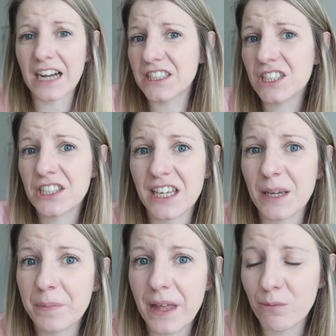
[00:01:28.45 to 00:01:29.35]
I just
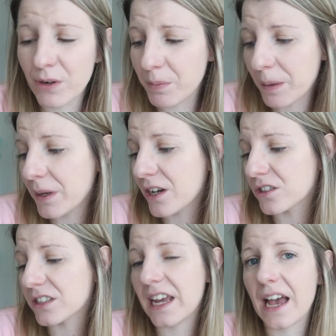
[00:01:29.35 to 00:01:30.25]
keep them with me
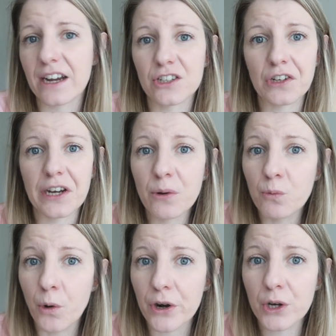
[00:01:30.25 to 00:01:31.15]
because they actually
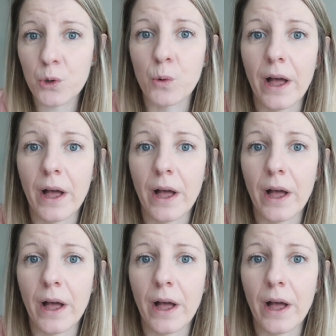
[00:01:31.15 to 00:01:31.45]
work